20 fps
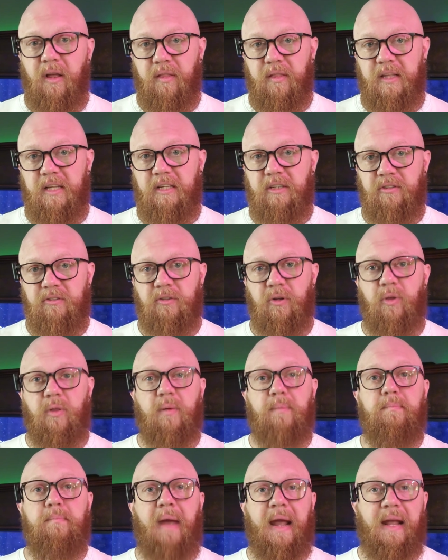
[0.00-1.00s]
These are
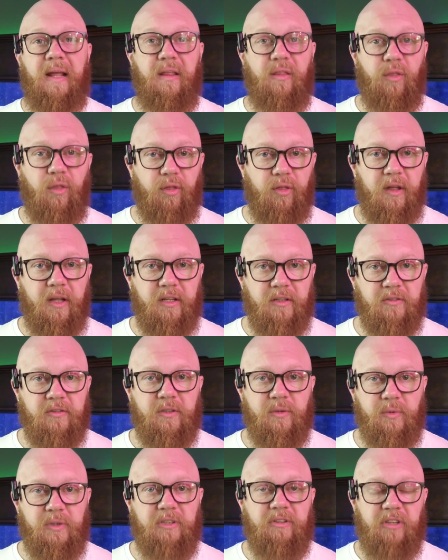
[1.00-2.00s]
the main things
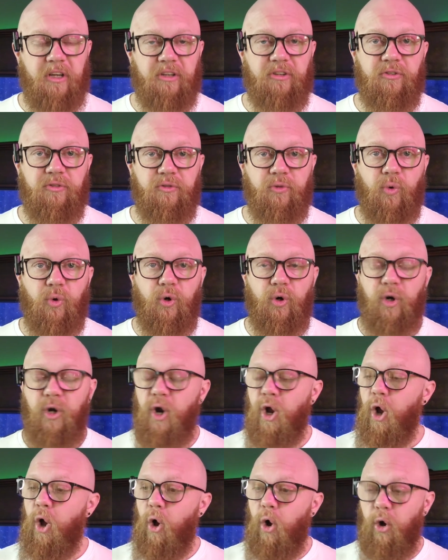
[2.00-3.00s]
that we test for
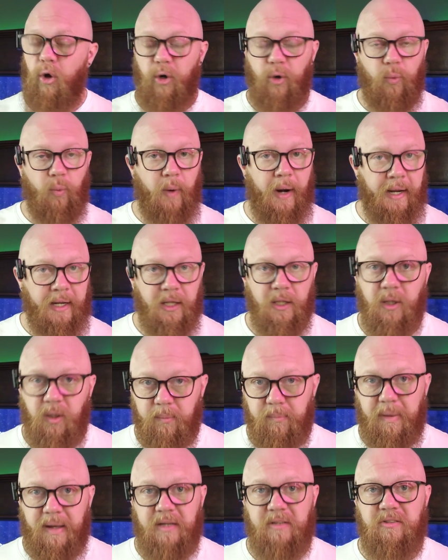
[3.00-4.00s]
on a regular
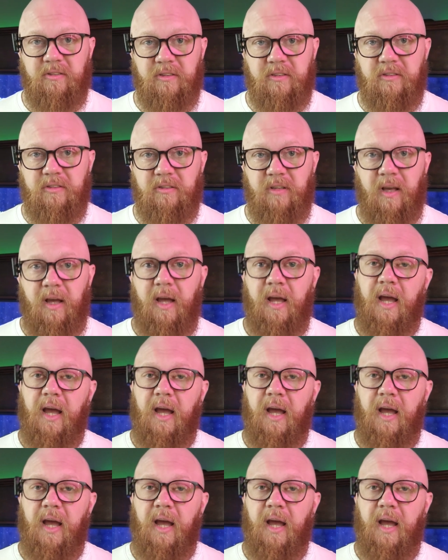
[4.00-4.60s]
basis.